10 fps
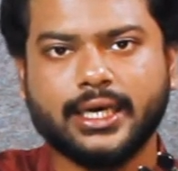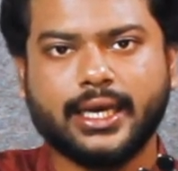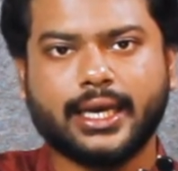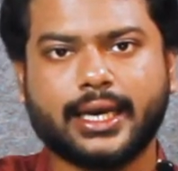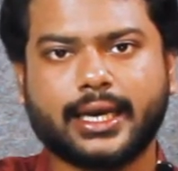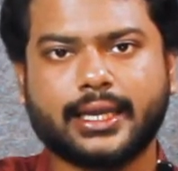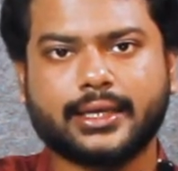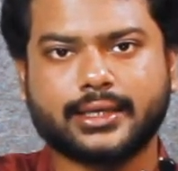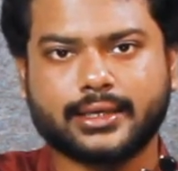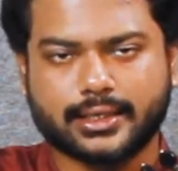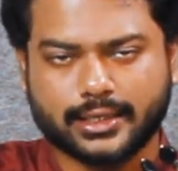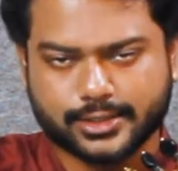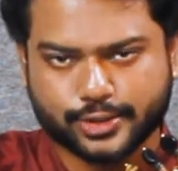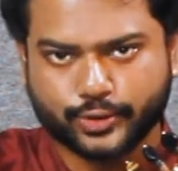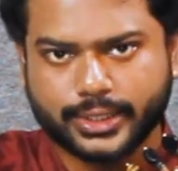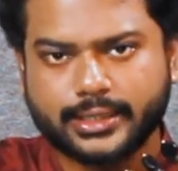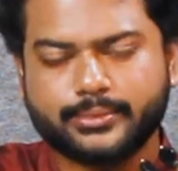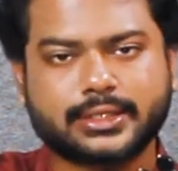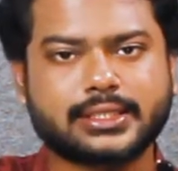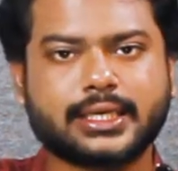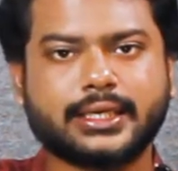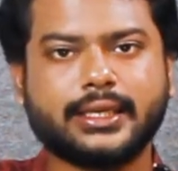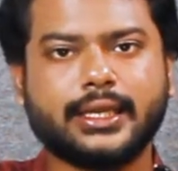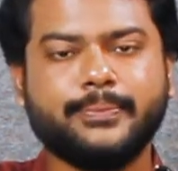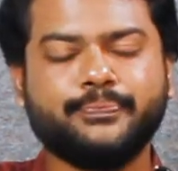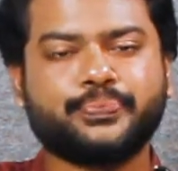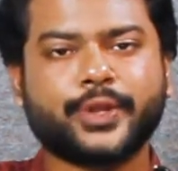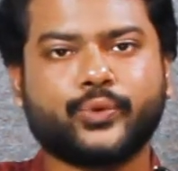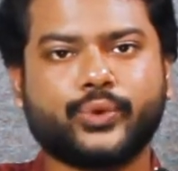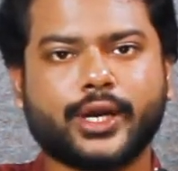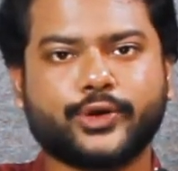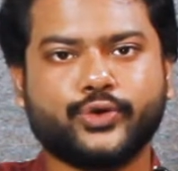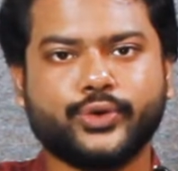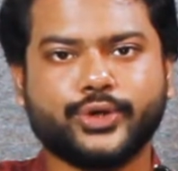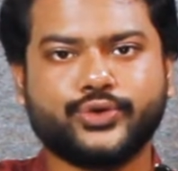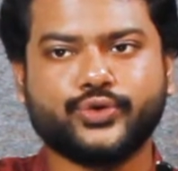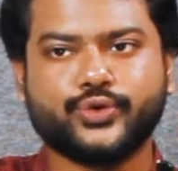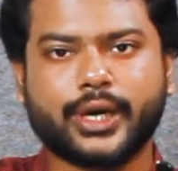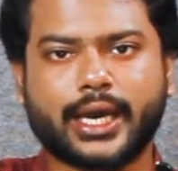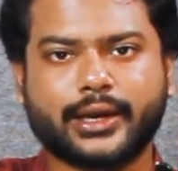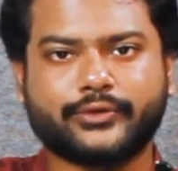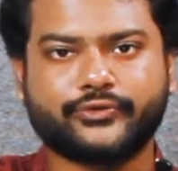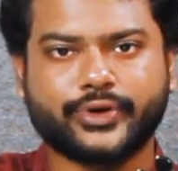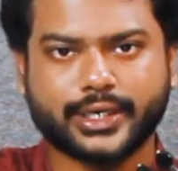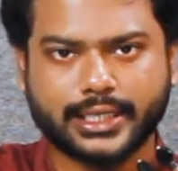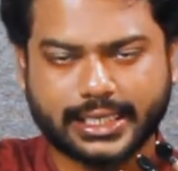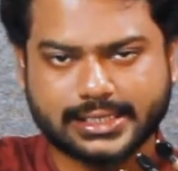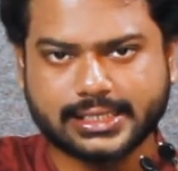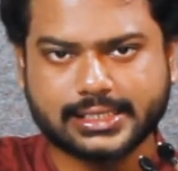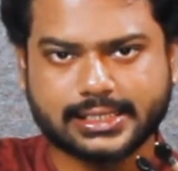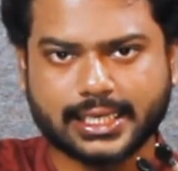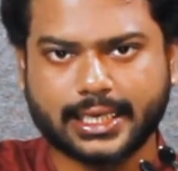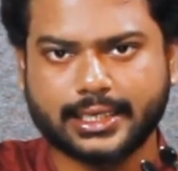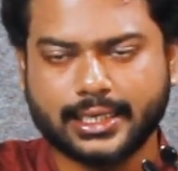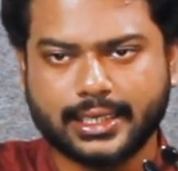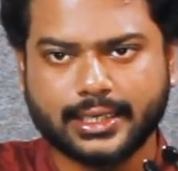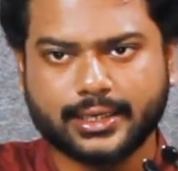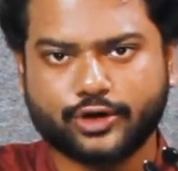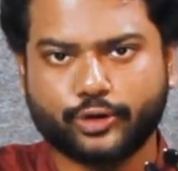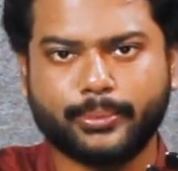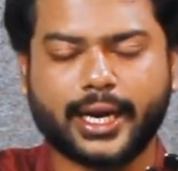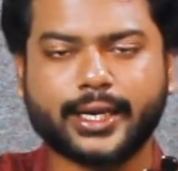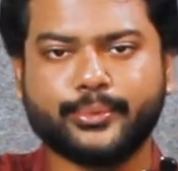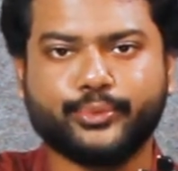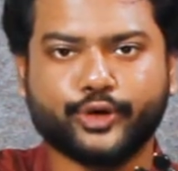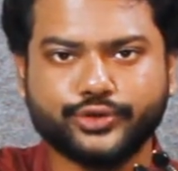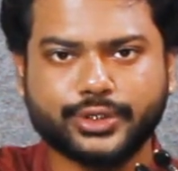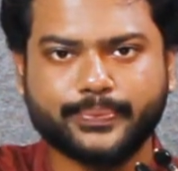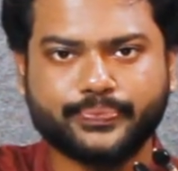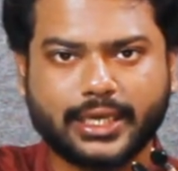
and slowly but steadily we are going to have lessons that combine both,